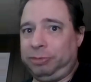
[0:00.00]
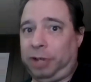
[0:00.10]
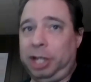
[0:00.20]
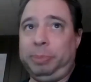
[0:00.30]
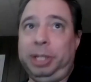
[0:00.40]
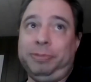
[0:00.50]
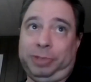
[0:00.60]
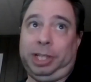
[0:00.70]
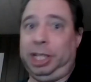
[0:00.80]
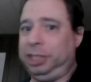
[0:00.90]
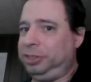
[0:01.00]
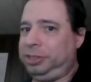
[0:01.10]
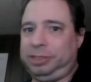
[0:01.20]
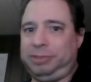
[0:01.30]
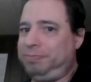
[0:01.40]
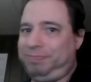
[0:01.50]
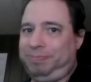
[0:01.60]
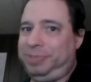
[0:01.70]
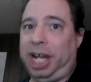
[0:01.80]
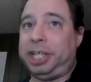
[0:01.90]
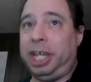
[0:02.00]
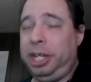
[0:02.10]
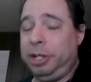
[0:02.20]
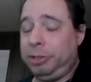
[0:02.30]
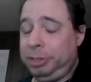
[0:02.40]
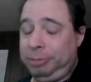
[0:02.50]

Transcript: ride me for the last decade,